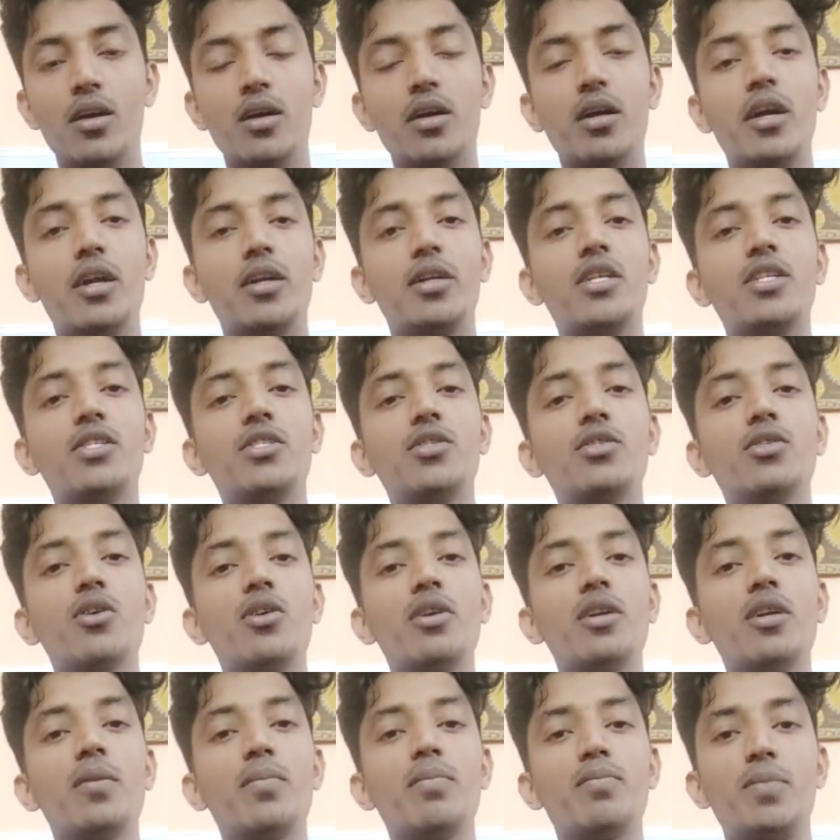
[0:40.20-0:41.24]
It is
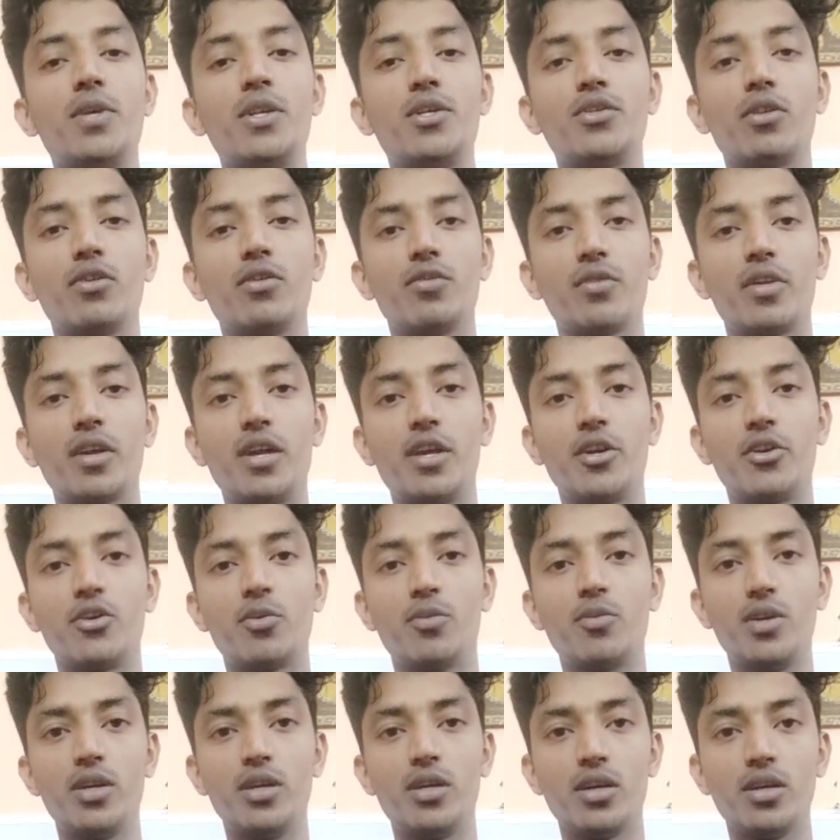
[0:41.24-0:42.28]
not a piece of cake to
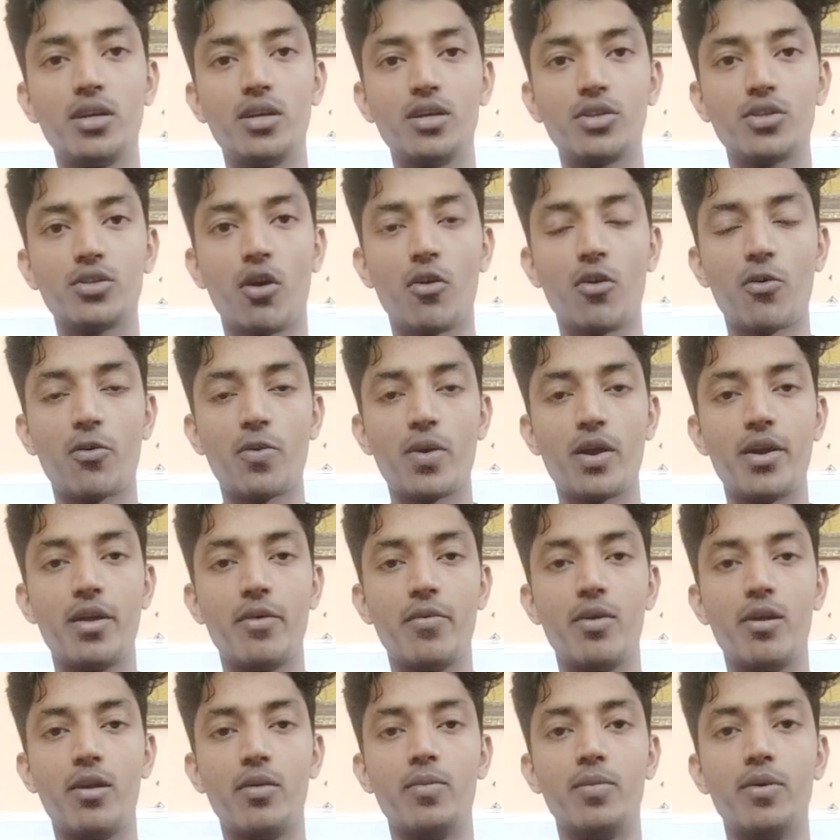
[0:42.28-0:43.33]
be a software
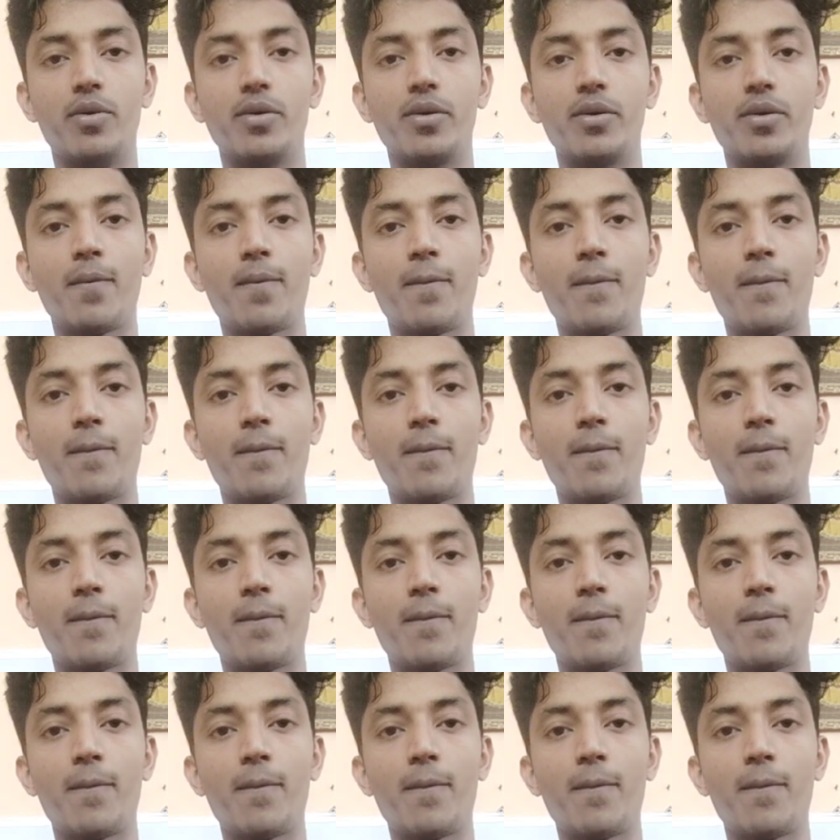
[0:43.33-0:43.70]
developer.